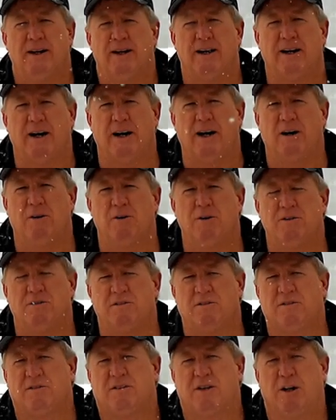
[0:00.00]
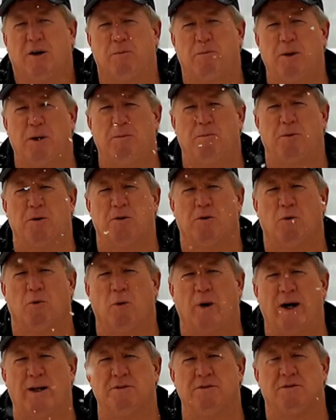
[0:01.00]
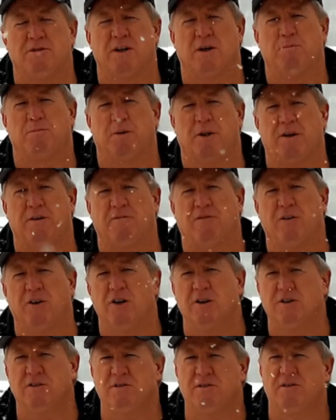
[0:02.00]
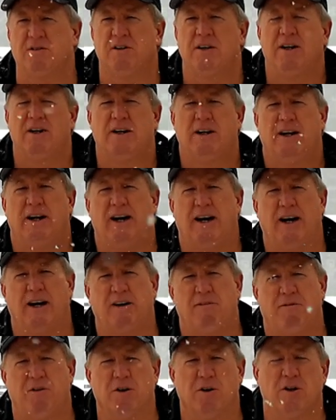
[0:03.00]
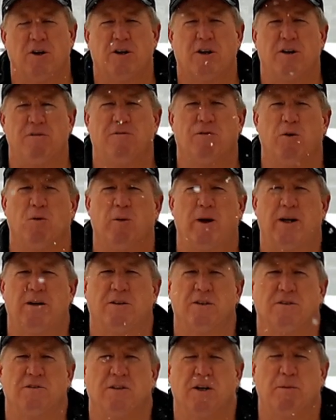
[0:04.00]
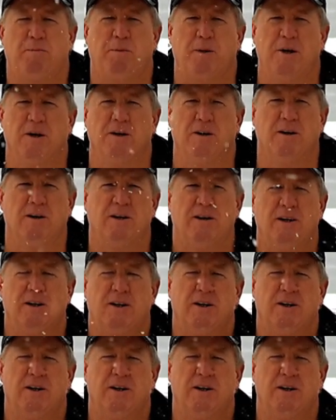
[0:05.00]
And I always tell people to rent something first. And if you're looking for rentals up here,